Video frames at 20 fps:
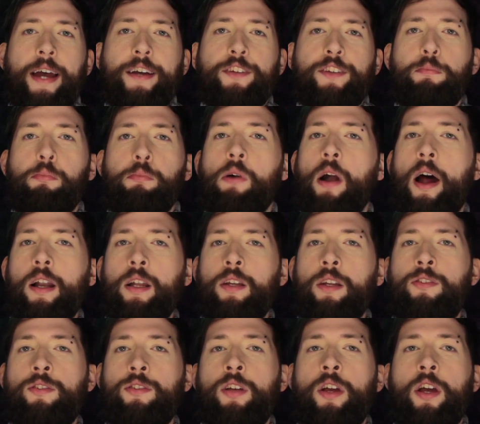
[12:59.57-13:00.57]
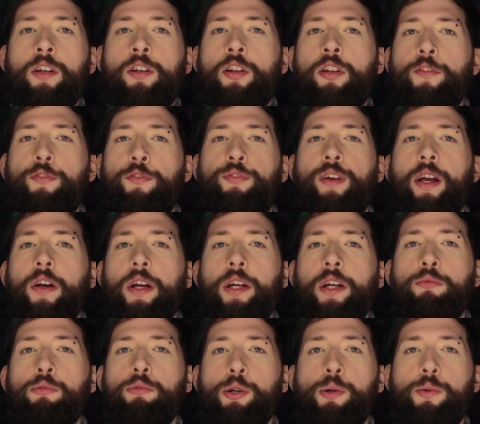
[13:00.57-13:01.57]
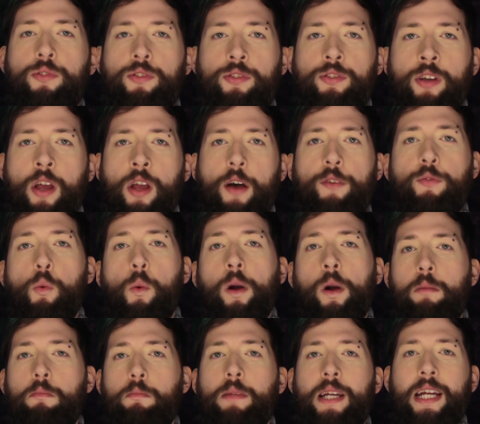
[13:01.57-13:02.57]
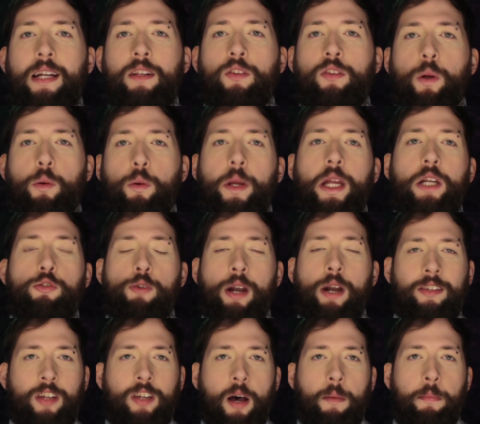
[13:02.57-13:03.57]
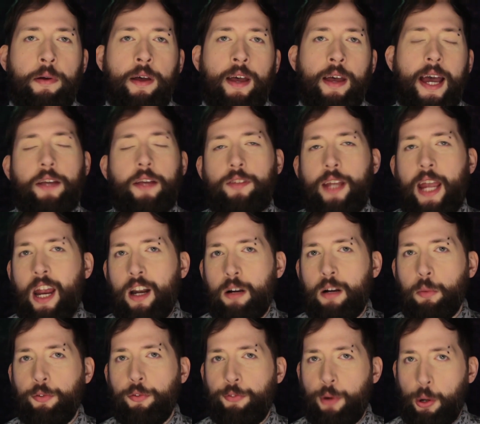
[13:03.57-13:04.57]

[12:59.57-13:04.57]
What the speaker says: has brought us to the very roots of what it means when we dress up as animal